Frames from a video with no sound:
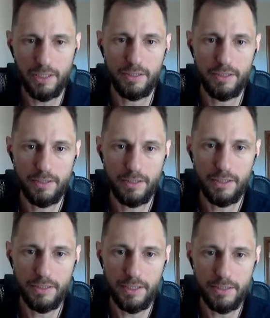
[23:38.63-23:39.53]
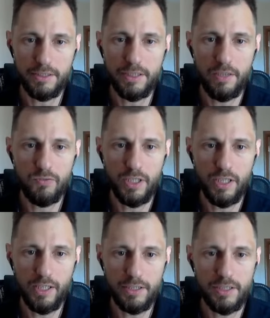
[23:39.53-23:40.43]
and it gets saved
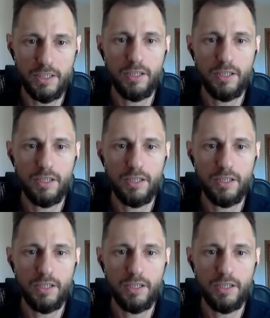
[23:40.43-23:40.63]
as